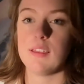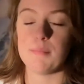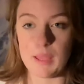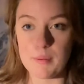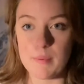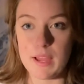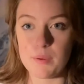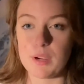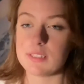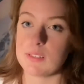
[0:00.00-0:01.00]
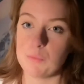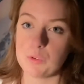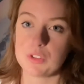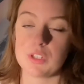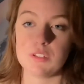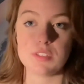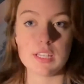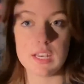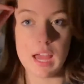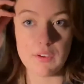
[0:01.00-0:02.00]
paperback, whereas in Waterstones they
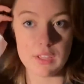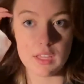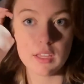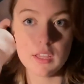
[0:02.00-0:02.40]
didn't have it.